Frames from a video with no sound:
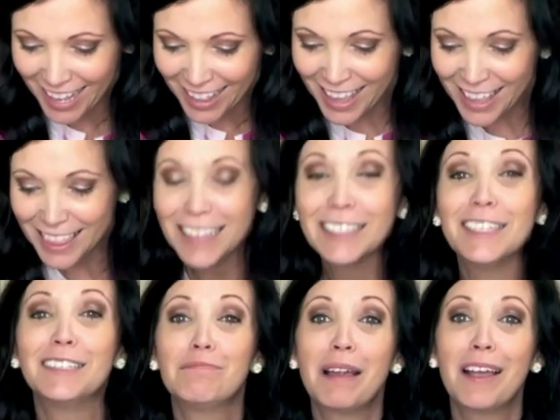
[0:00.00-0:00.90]
like, this
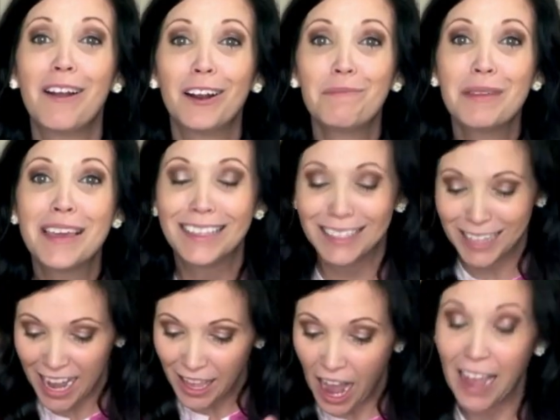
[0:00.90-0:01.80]
is my art piece.
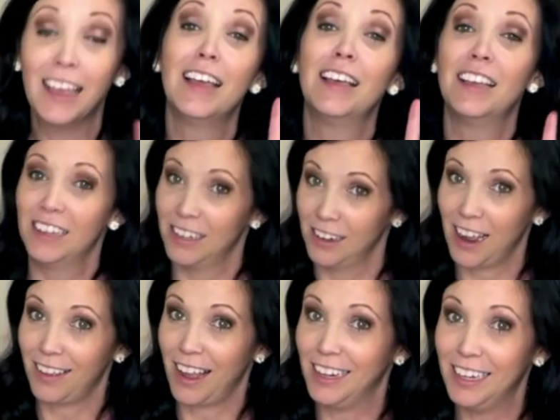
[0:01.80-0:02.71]
I
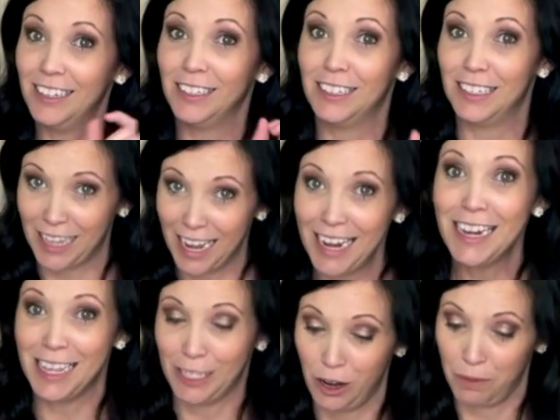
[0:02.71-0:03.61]
didn't design
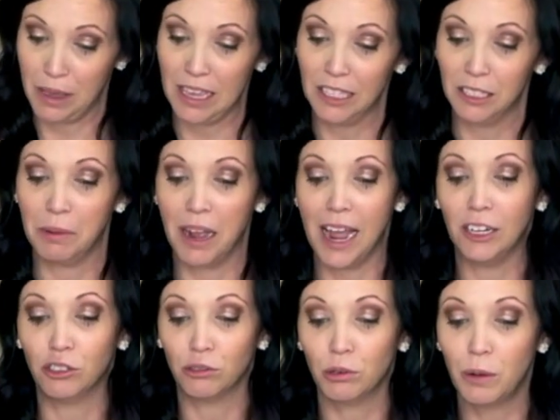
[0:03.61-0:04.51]
this art piece, but I
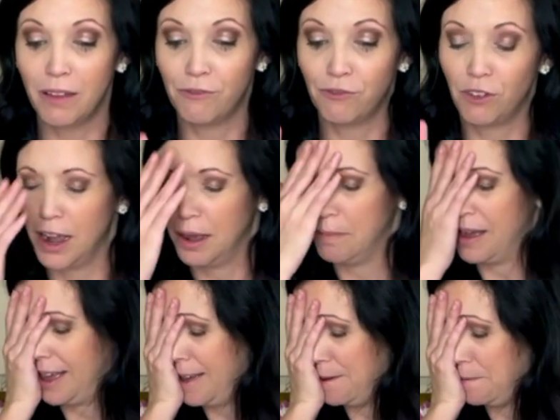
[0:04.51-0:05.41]
drew it
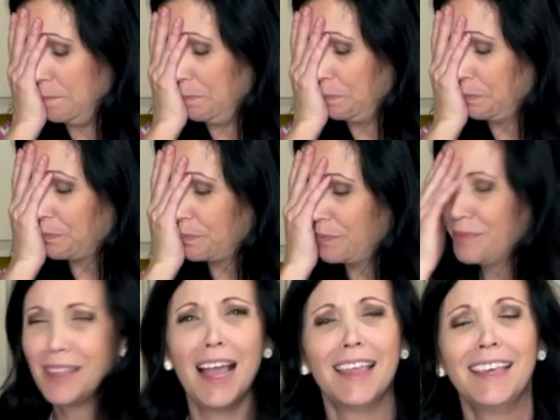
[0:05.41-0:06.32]
from,
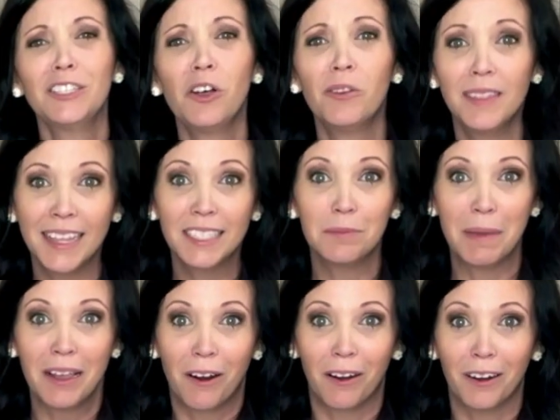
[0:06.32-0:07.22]
I think it's called Let's
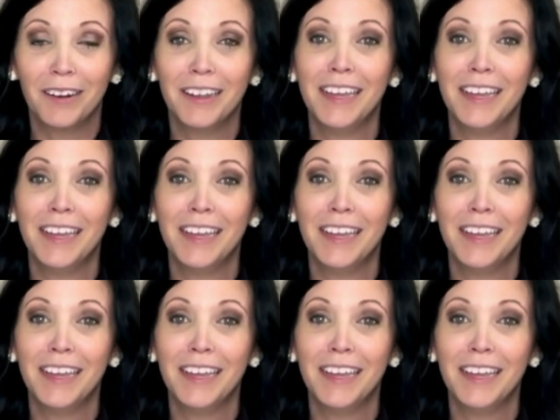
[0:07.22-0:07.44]
Make Art.